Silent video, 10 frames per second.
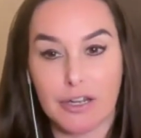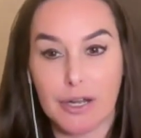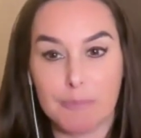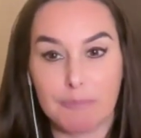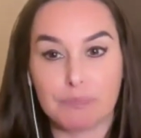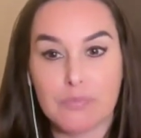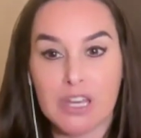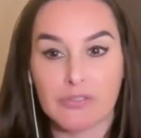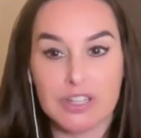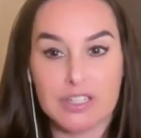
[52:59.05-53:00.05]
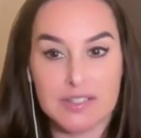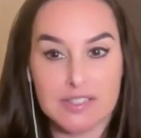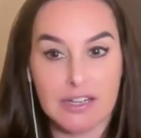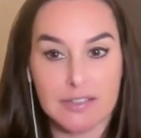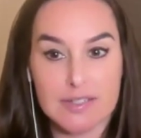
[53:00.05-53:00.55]
for
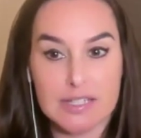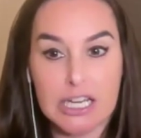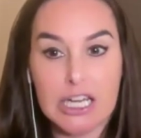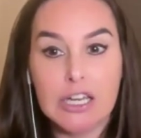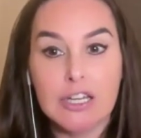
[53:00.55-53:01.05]
these texts.